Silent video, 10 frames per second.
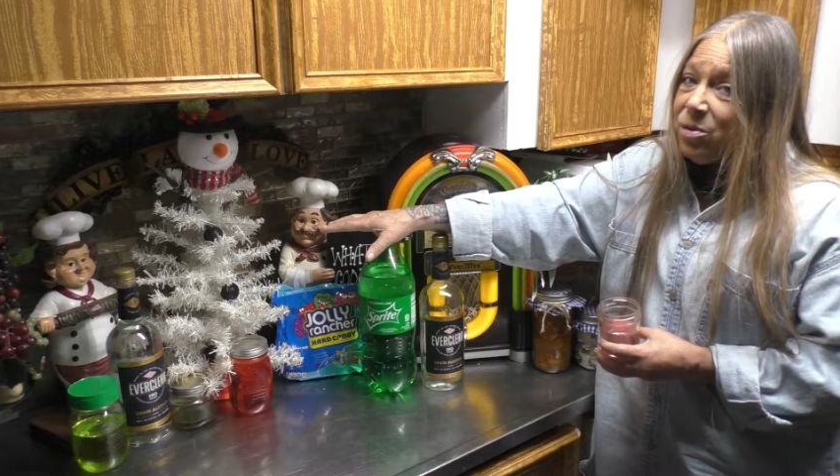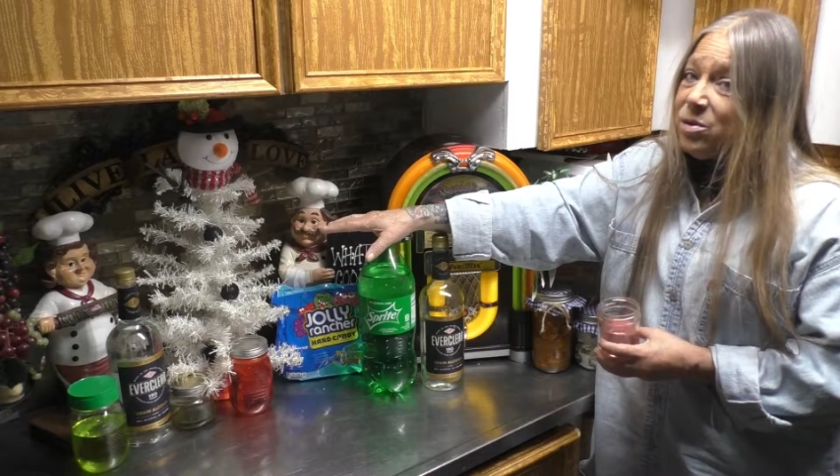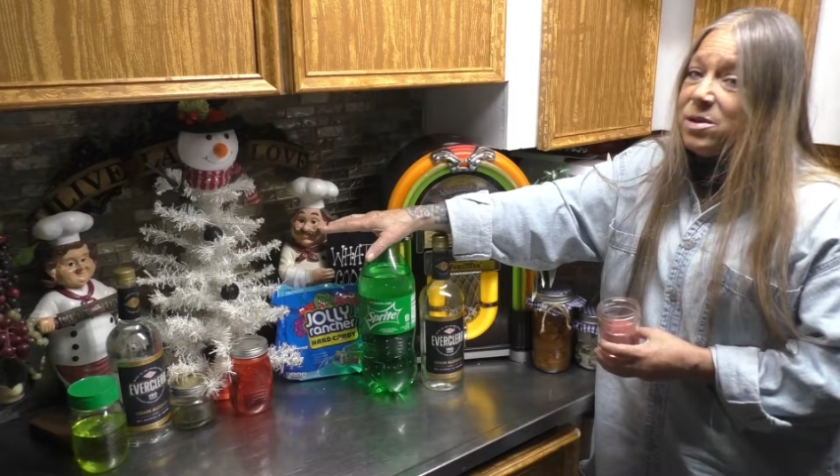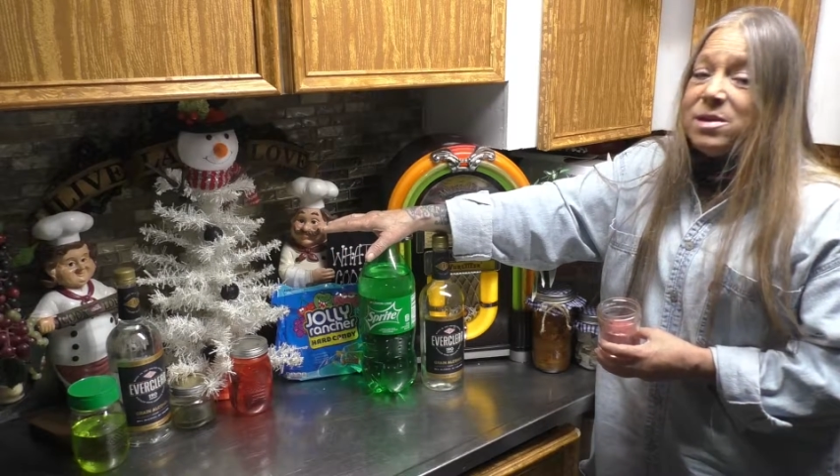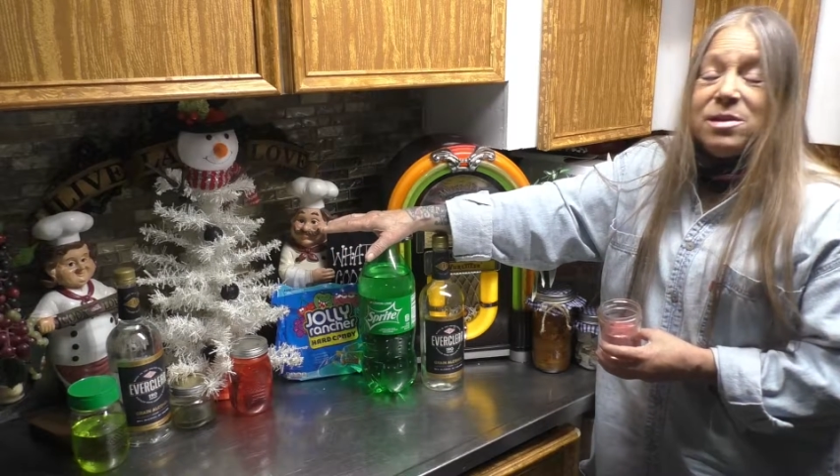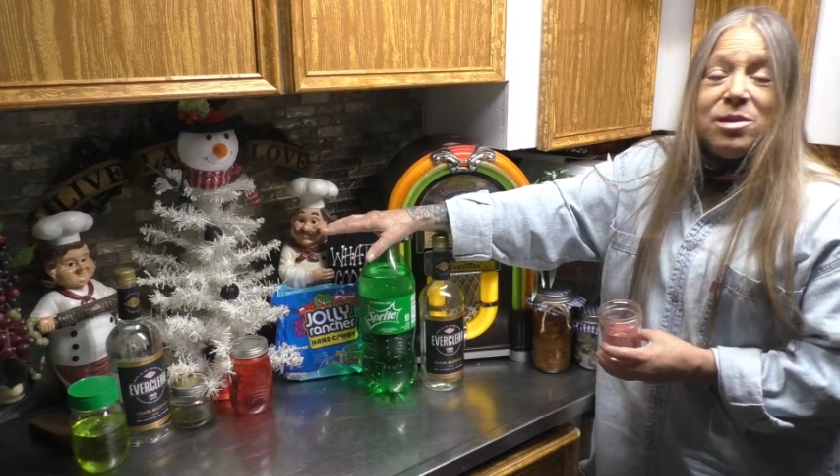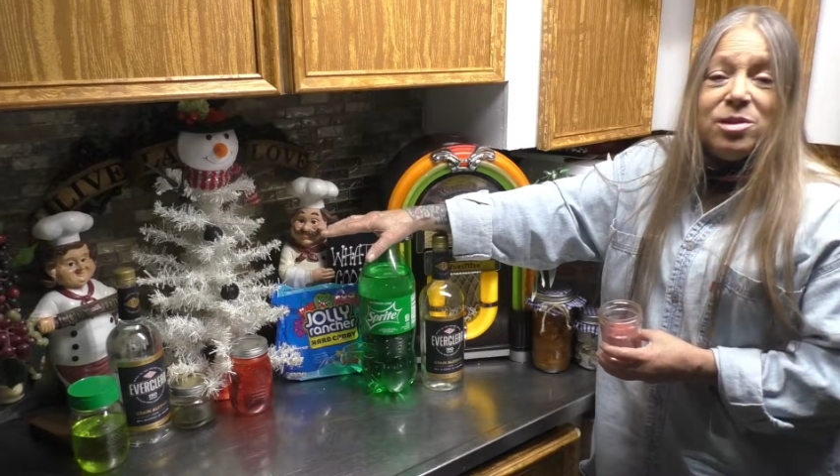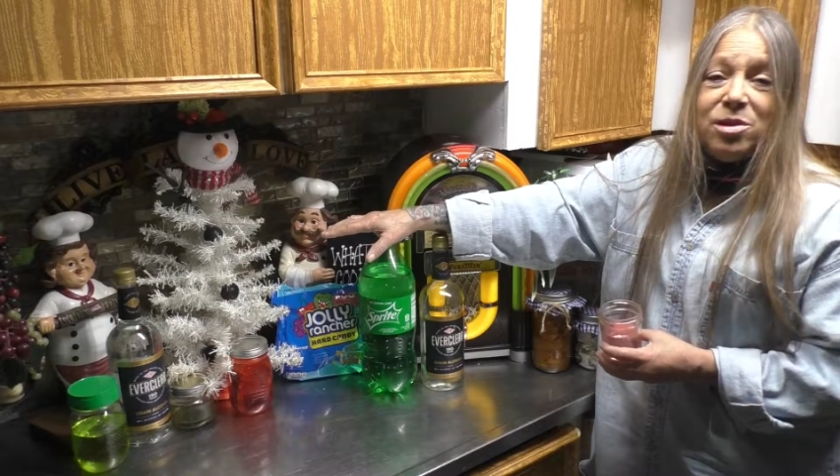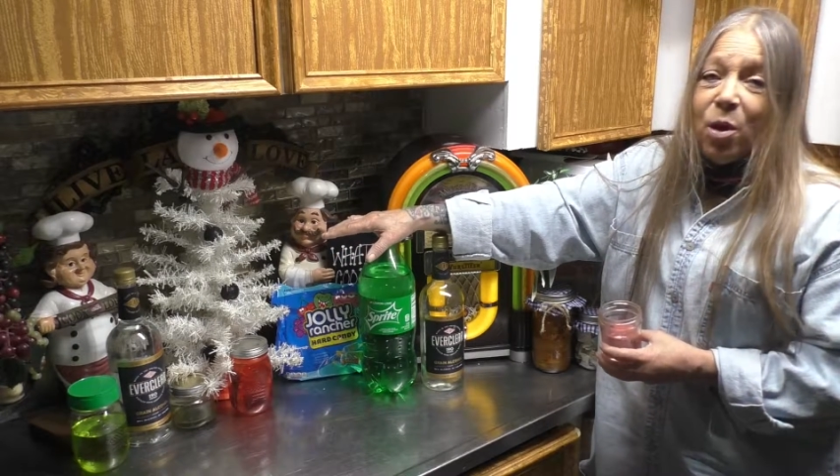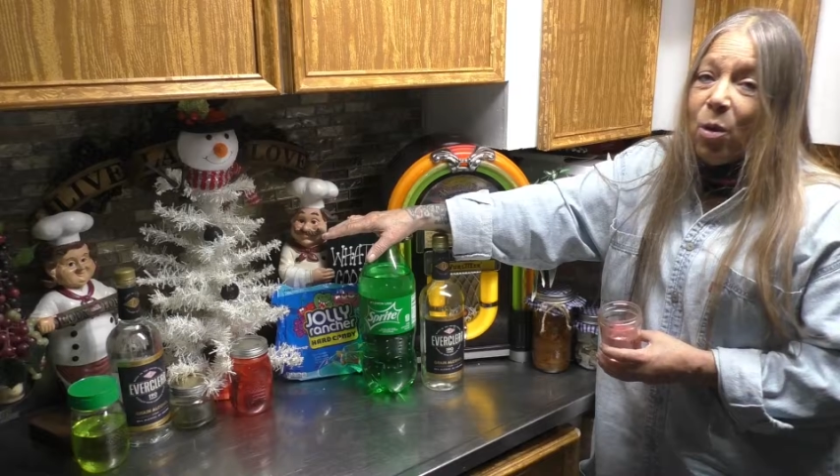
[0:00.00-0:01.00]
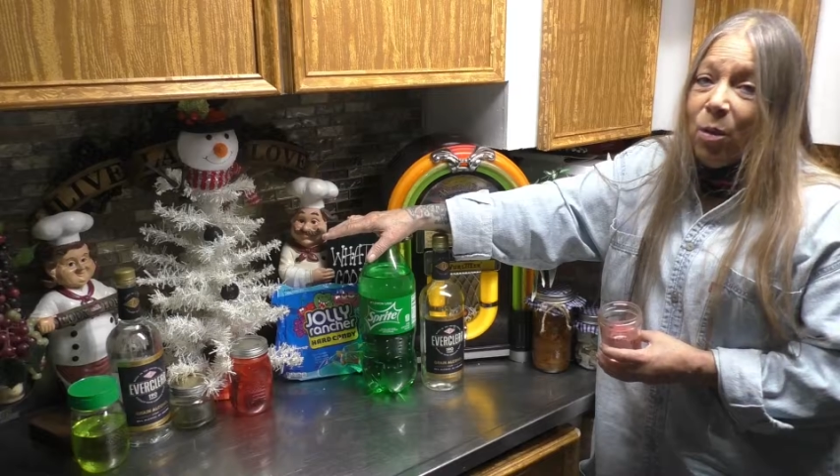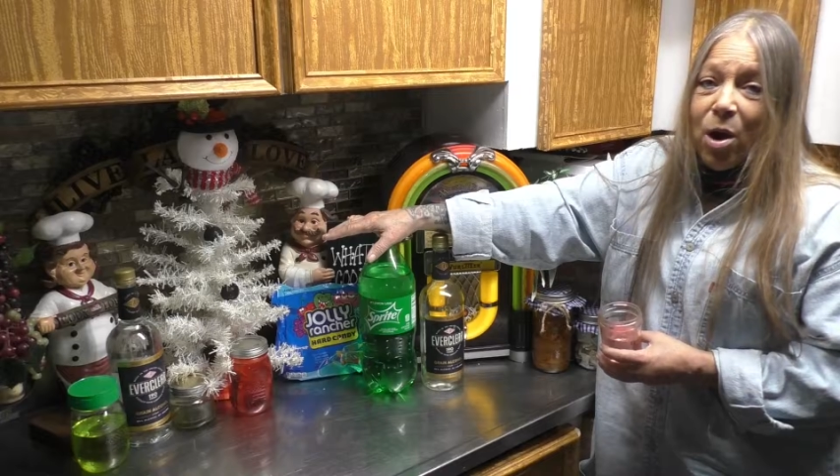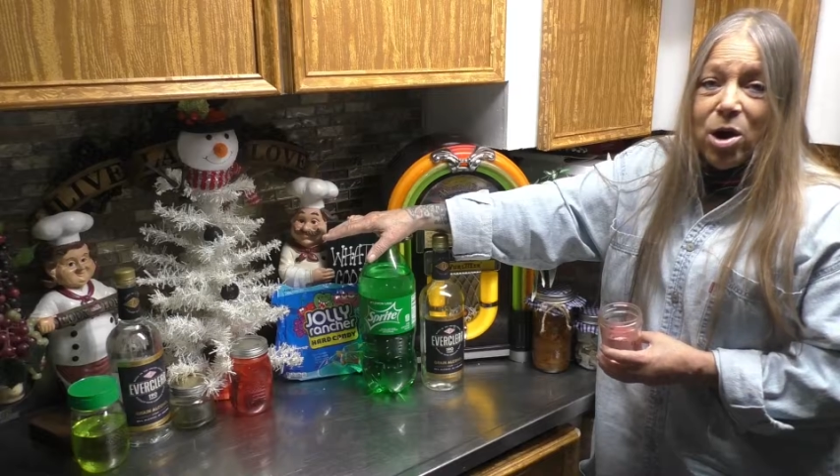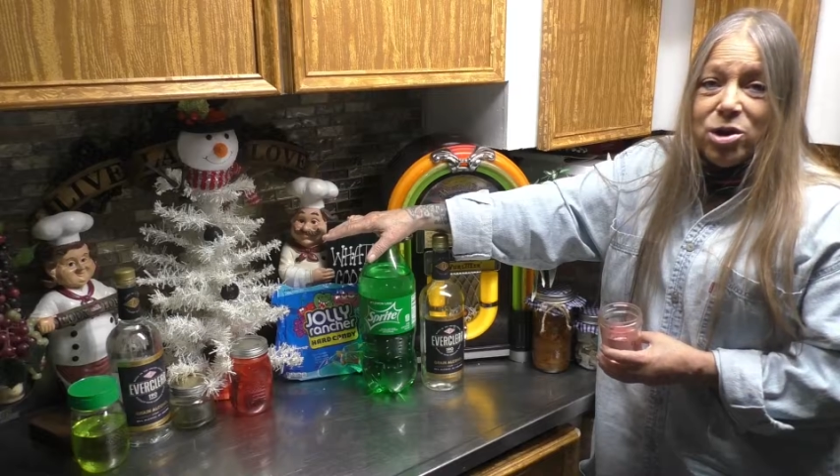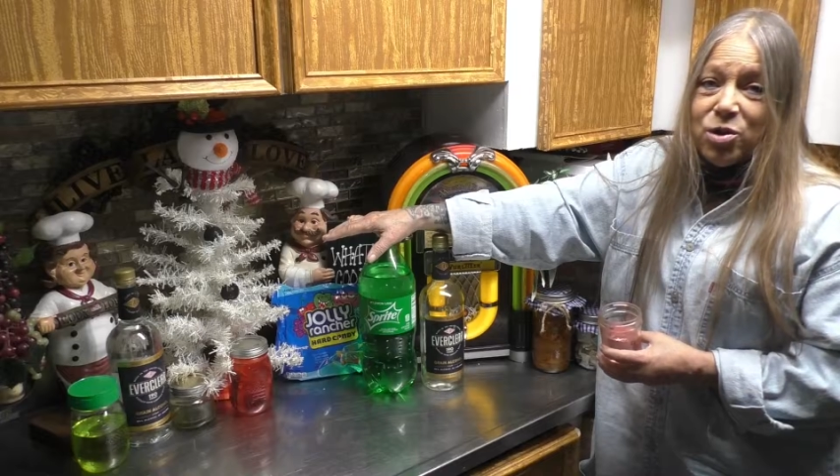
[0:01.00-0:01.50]
There's no
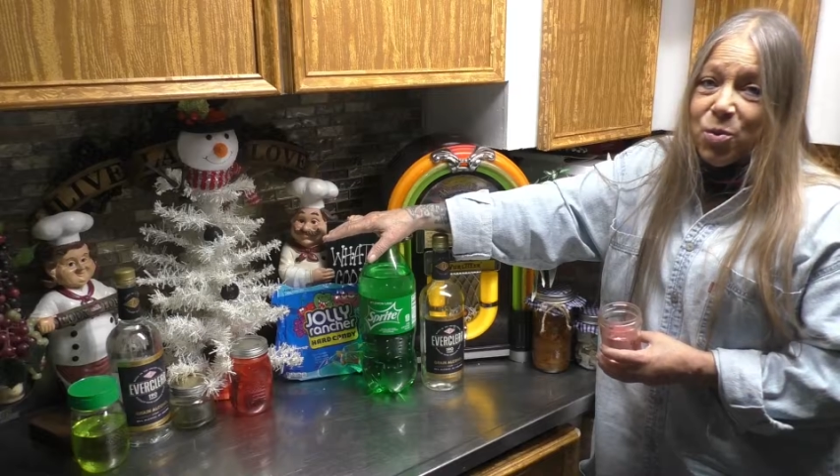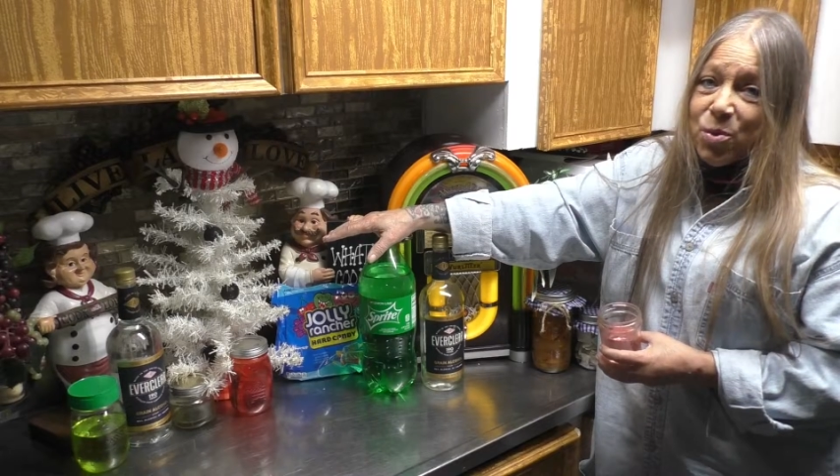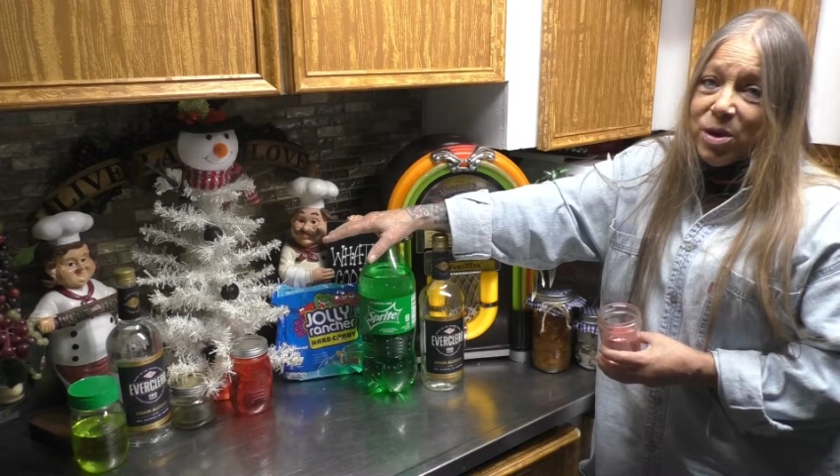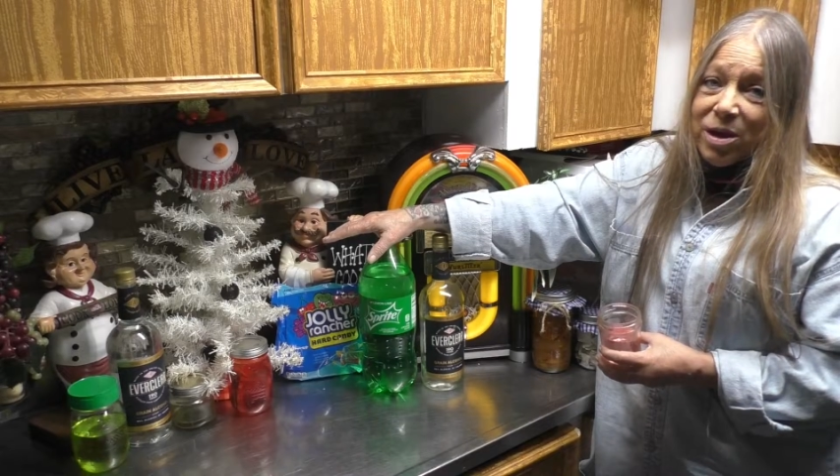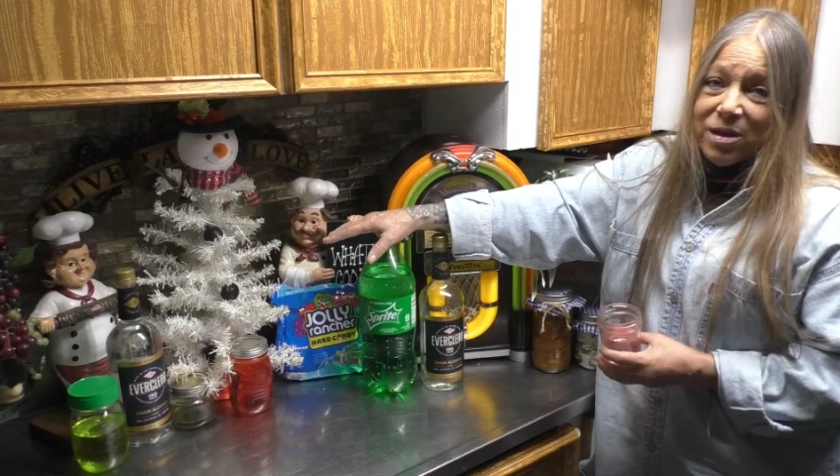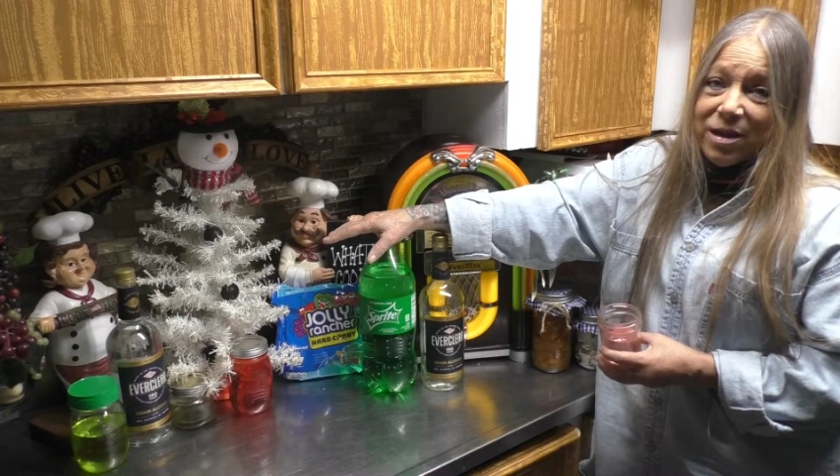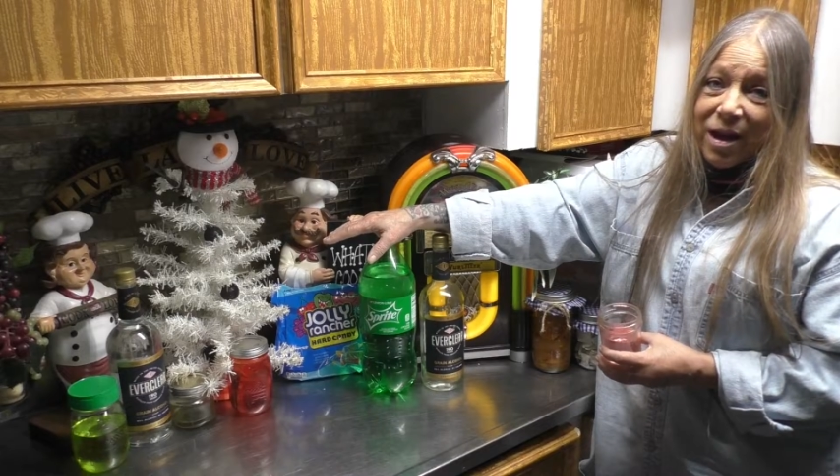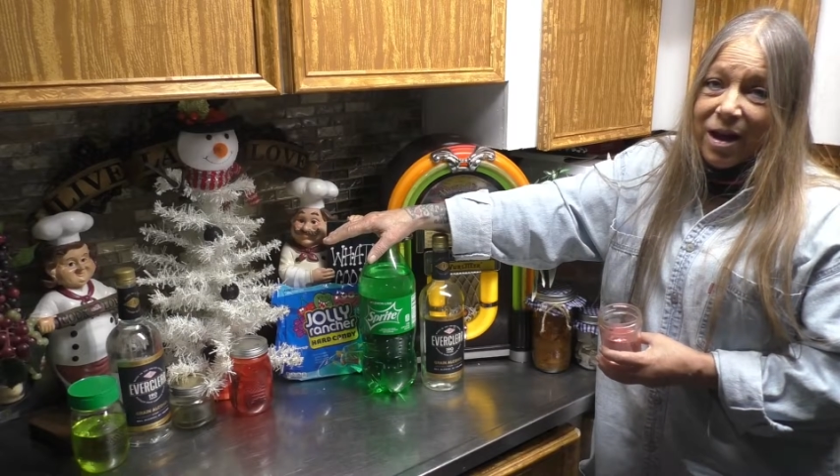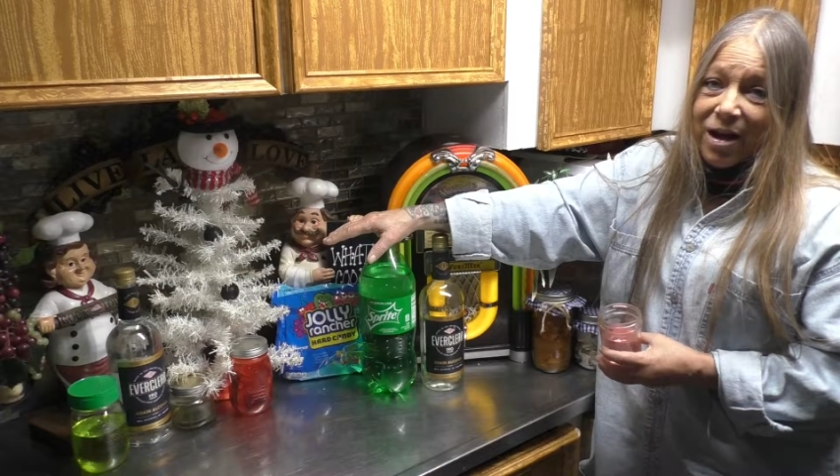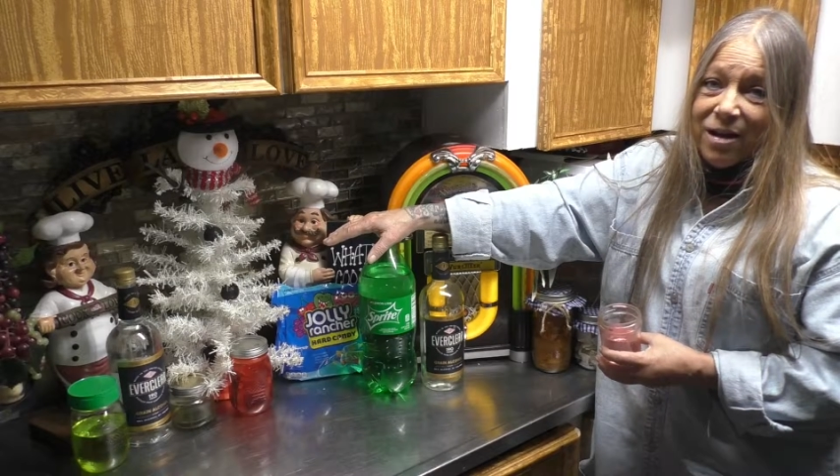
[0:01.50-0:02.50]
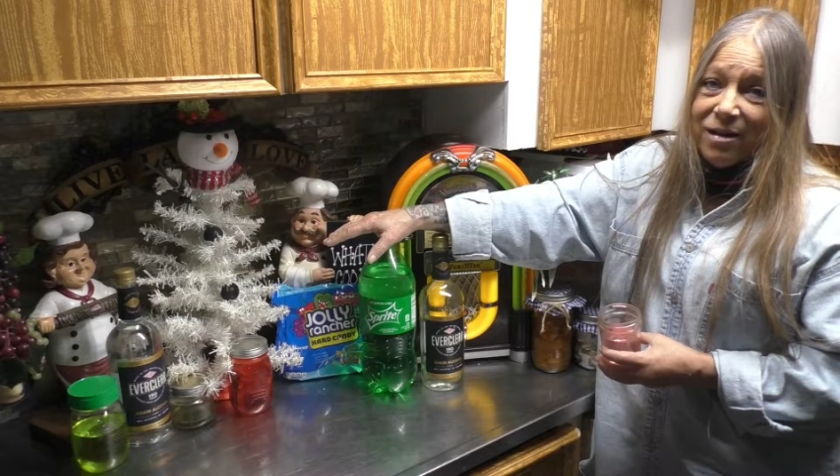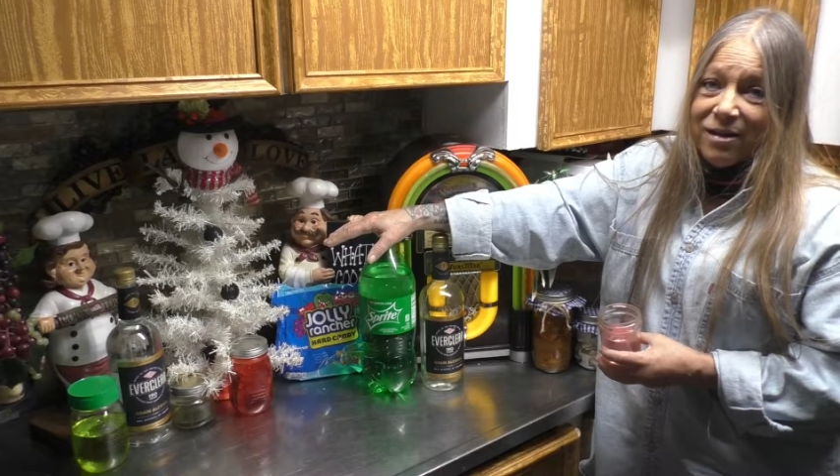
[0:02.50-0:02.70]
wrongdoing in that.